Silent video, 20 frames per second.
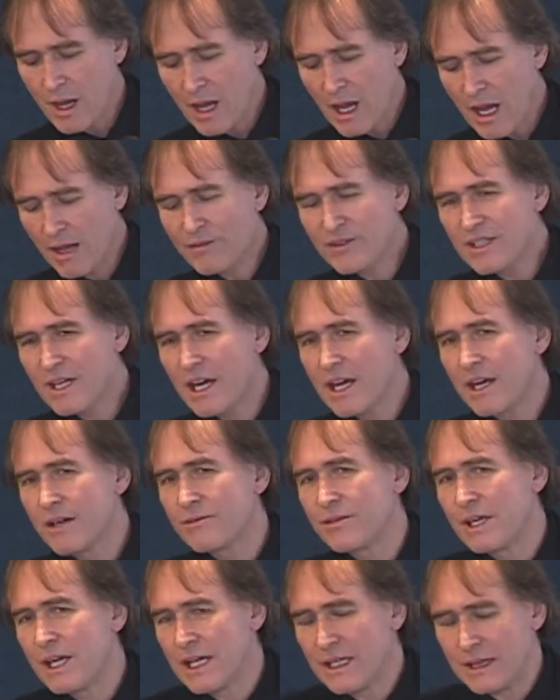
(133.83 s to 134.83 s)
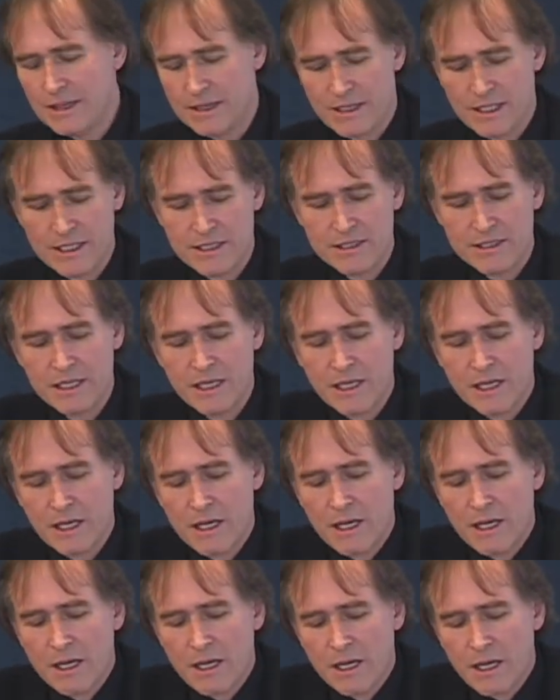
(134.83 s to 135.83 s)
FDA have hidden this
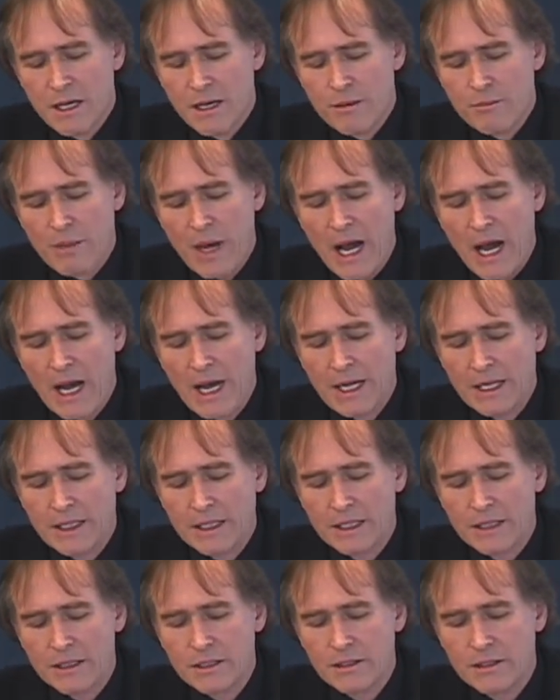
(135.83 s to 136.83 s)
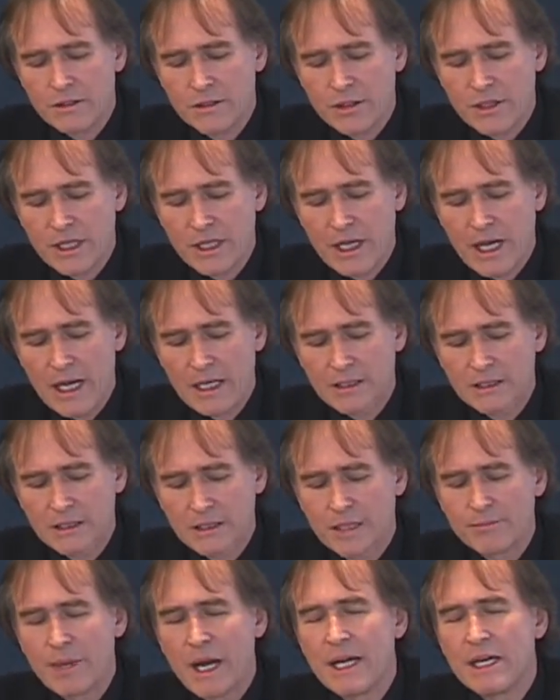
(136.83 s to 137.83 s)
by looking at,
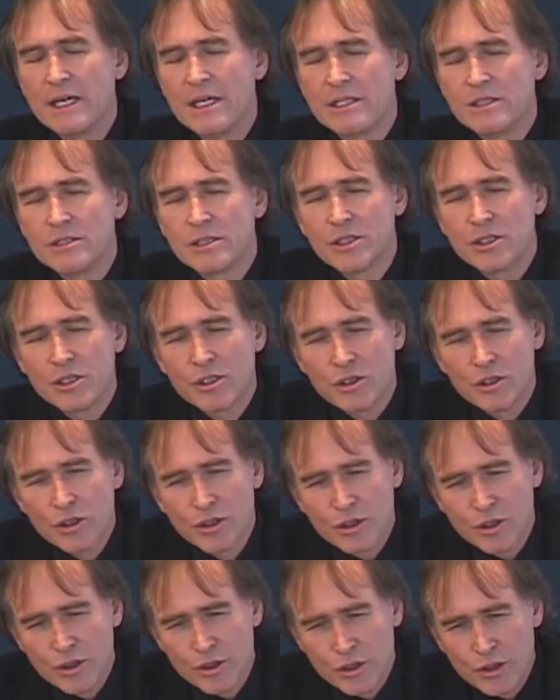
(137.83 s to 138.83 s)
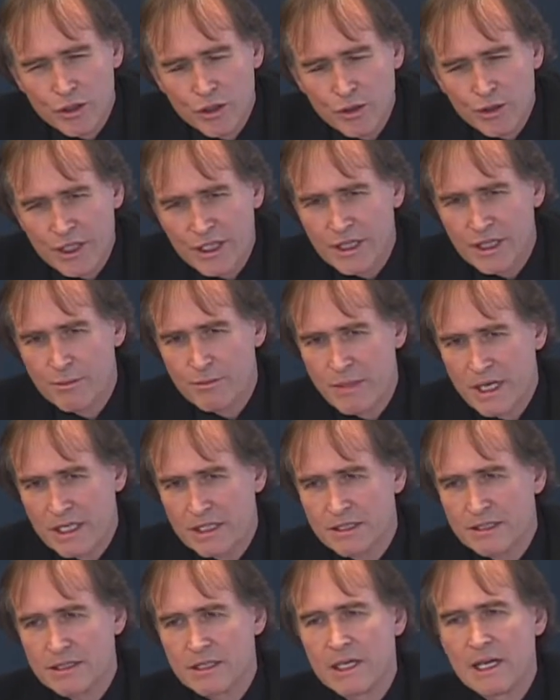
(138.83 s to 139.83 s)
by including in the
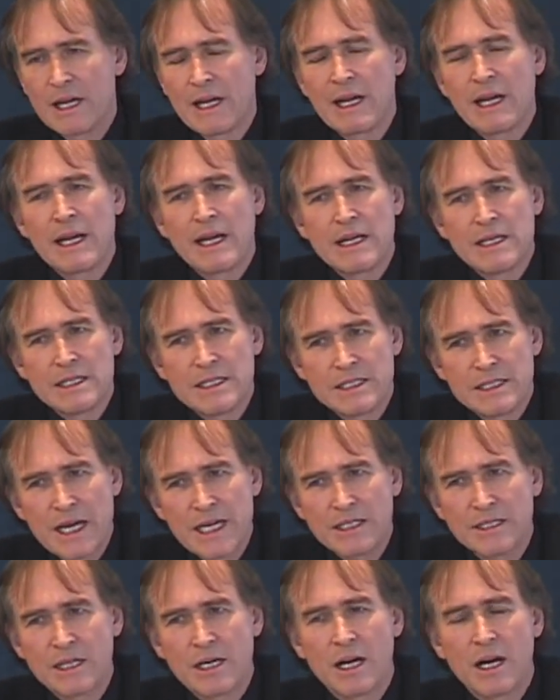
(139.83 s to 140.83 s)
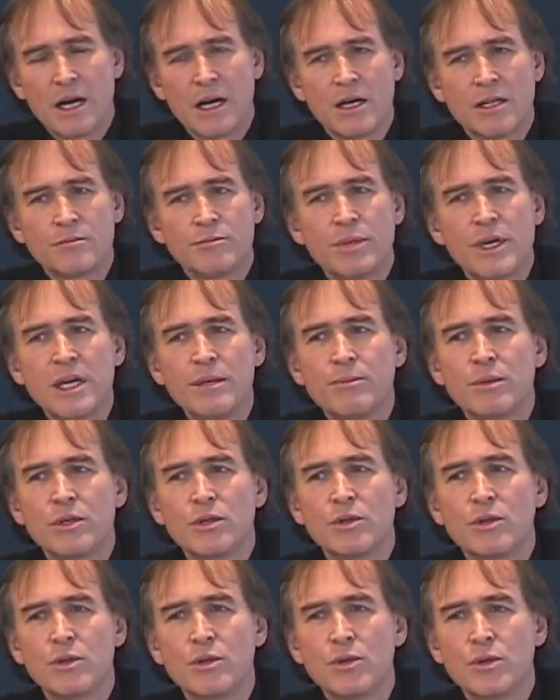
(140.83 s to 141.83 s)
mix data on
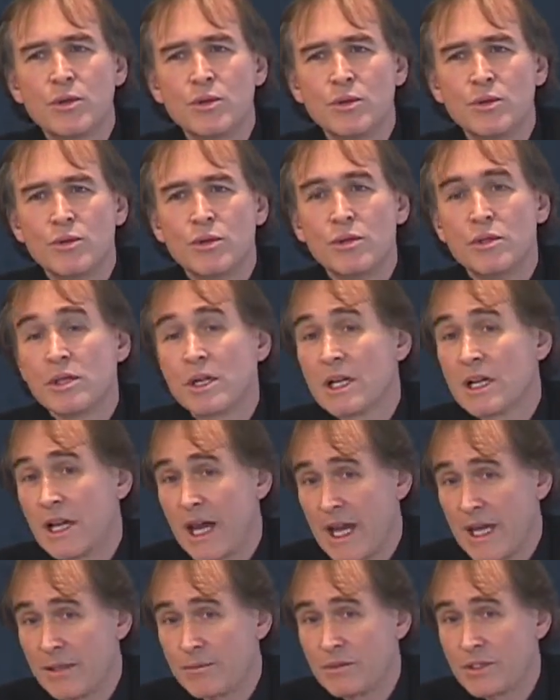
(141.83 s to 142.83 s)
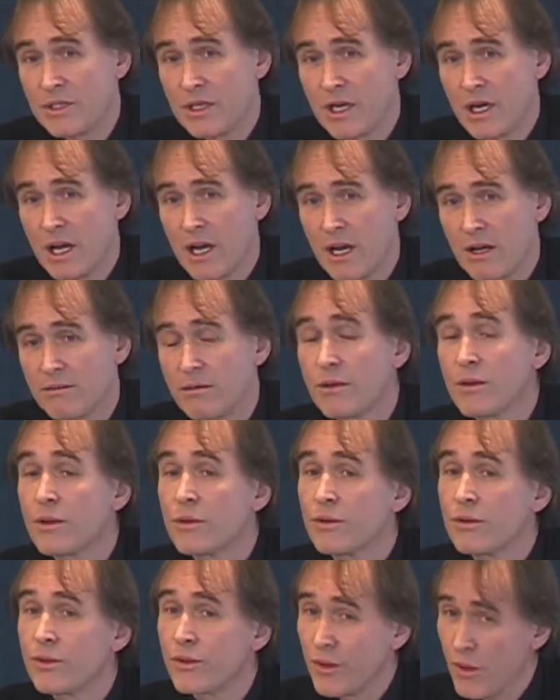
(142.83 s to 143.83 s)
people who claim to have
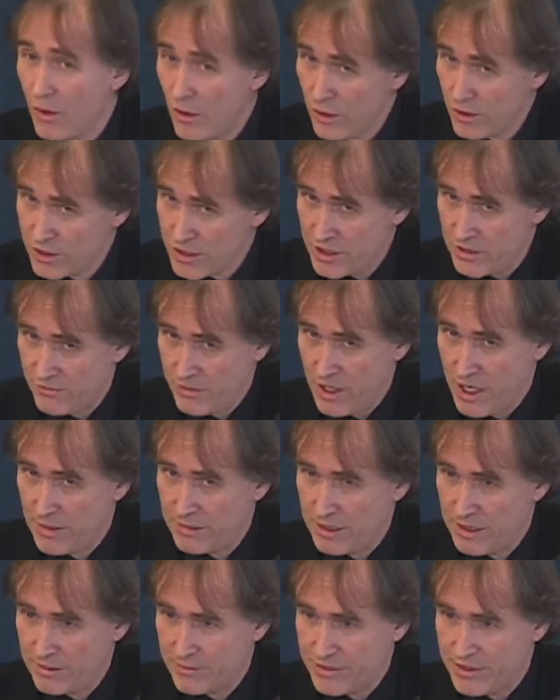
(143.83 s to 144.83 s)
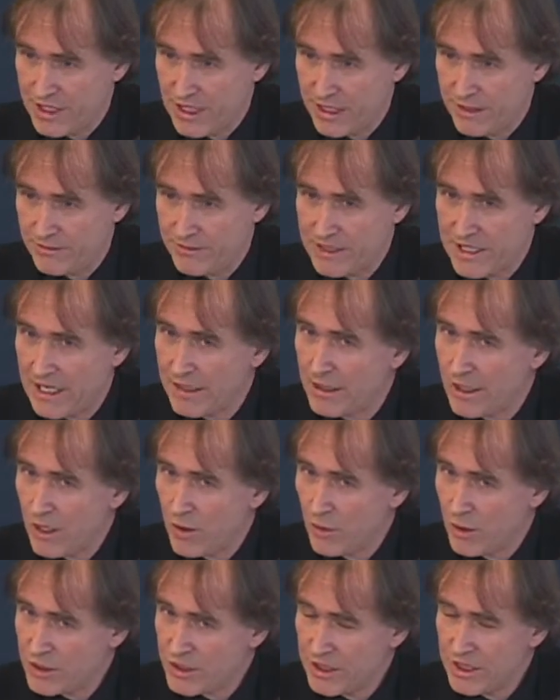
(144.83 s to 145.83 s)
thoughts of harming themselves. Now,
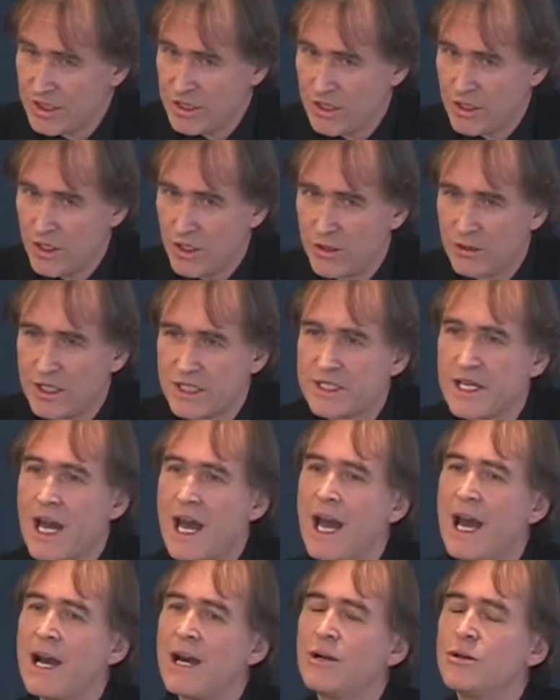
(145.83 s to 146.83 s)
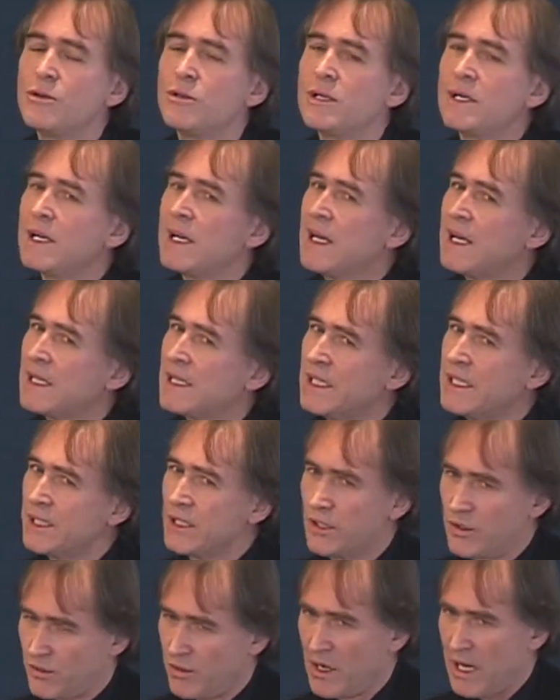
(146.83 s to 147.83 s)
what you need to know is how
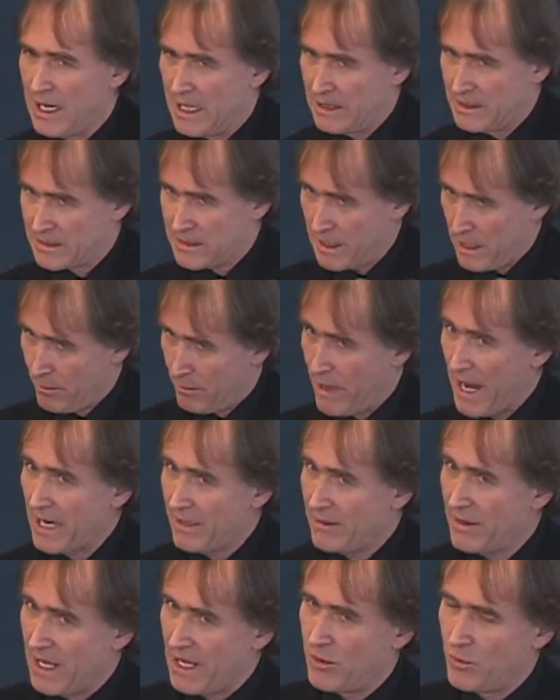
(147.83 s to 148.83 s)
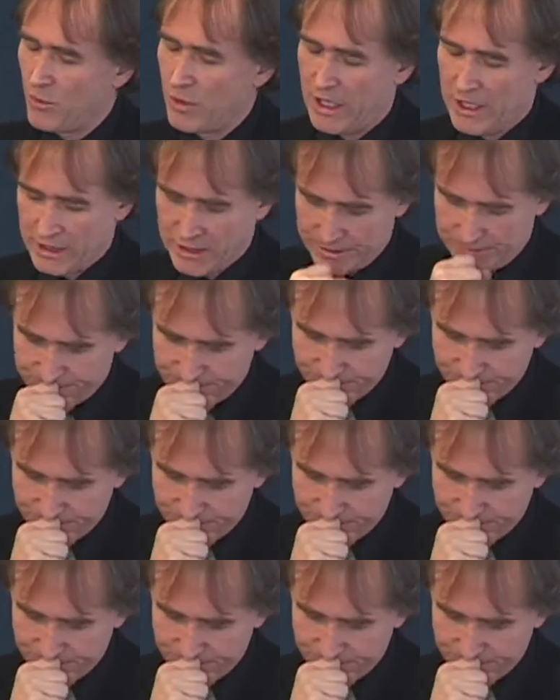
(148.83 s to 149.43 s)
clinical trials back then worked.